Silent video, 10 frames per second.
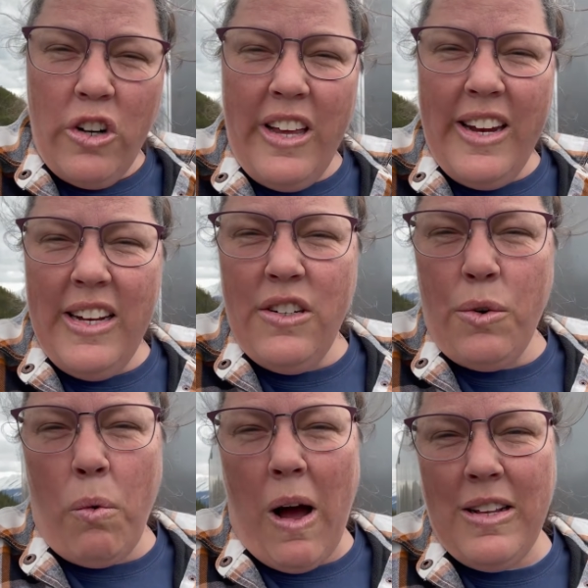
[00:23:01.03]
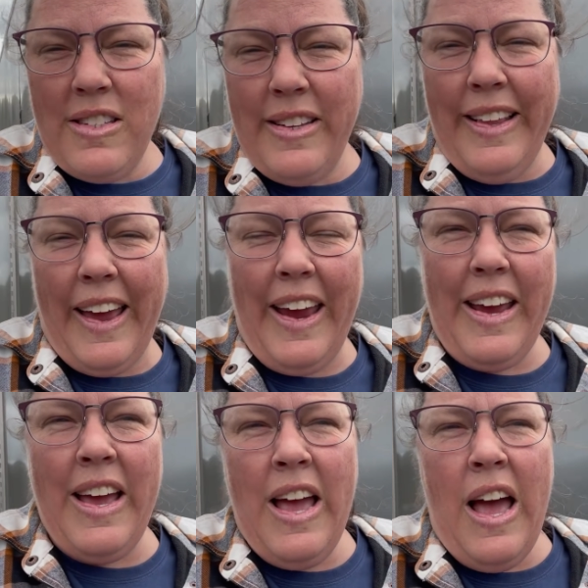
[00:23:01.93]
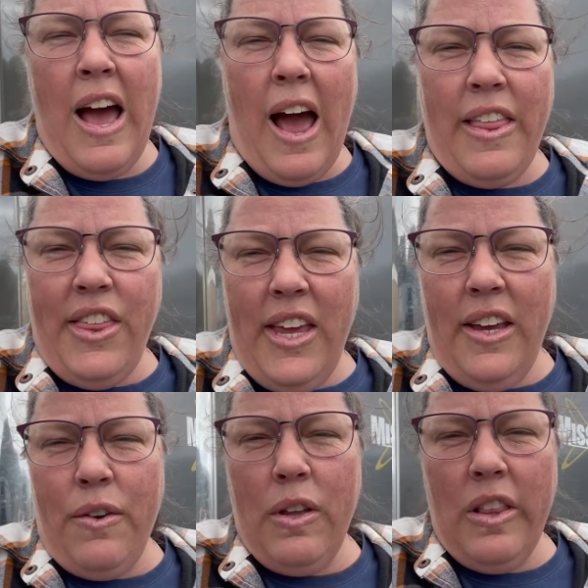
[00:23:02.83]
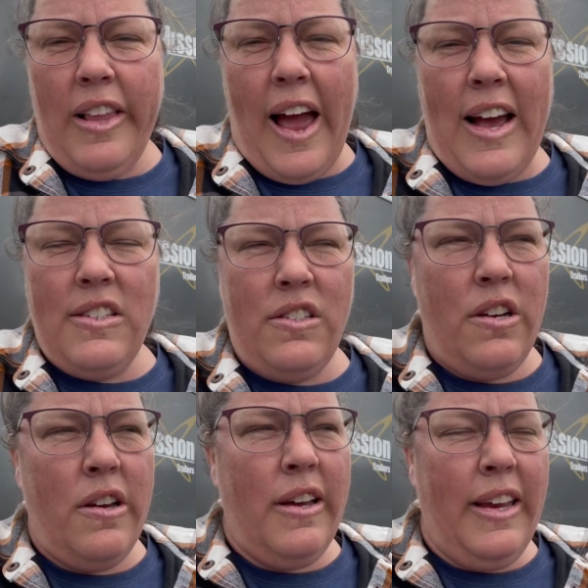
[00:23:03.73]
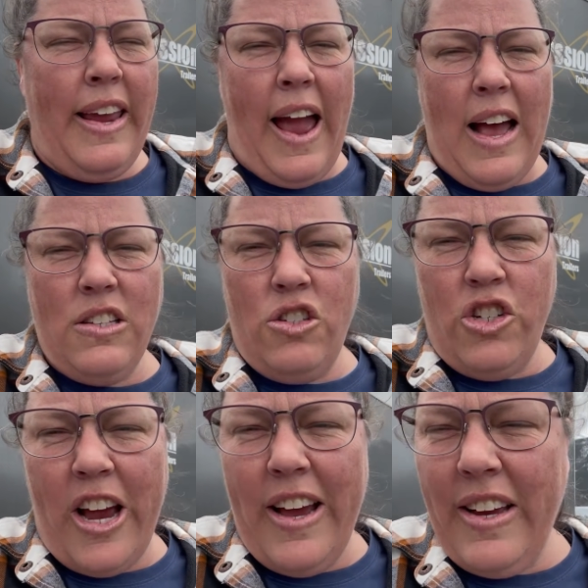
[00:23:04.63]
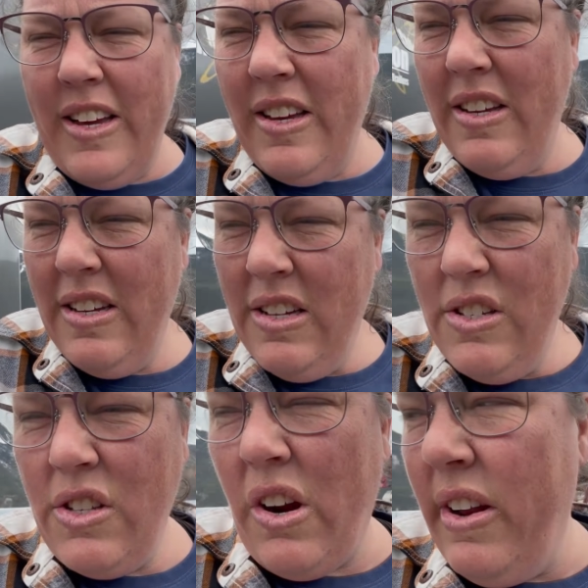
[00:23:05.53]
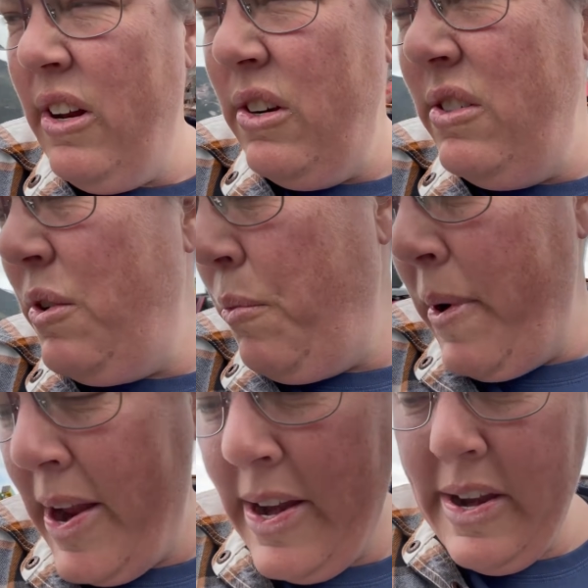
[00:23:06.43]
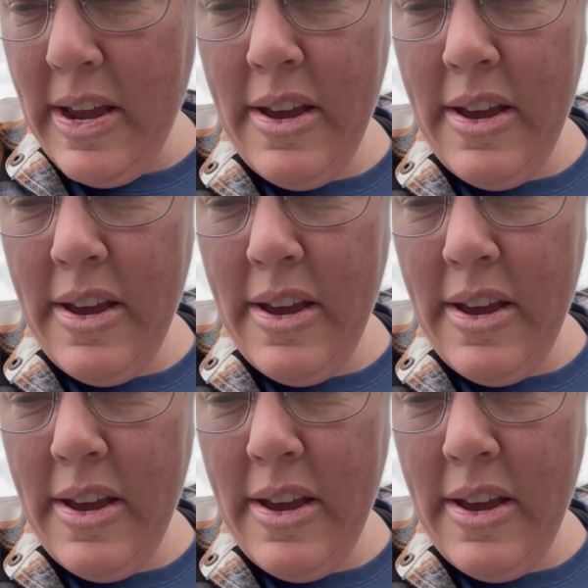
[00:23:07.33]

get into Watson Lake. I think last gas check, sorry there's some wind.